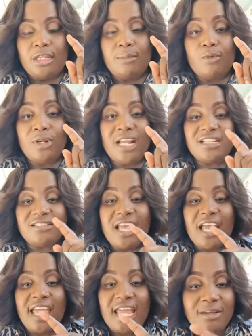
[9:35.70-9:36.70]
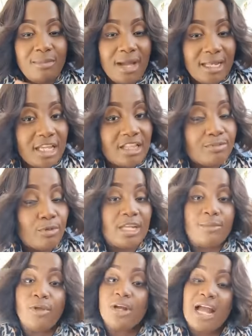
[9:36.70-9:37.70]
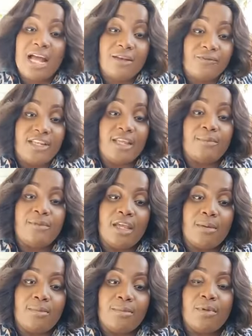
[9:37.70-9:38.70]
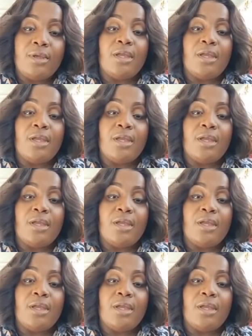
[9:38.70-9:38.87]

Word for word: Them could have said anybody else, but them not call for them name.